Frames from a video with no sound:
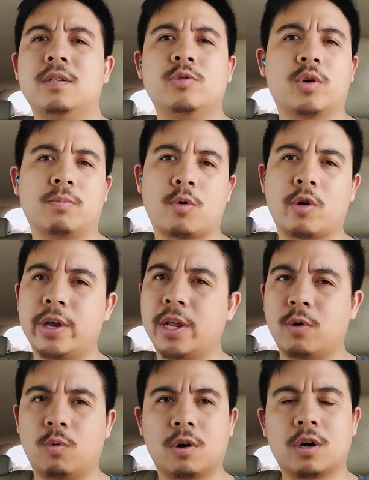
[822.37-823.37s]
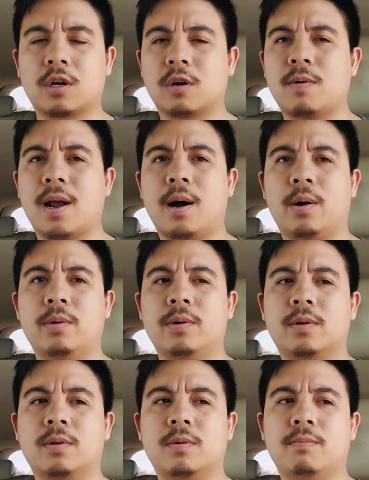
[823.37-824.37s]
doing more inner work
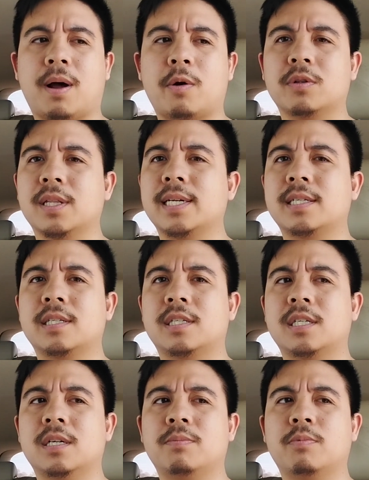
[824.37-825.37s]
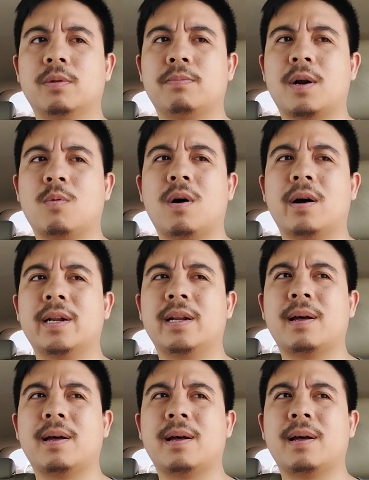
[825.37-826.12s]
around my relationship with marijuana,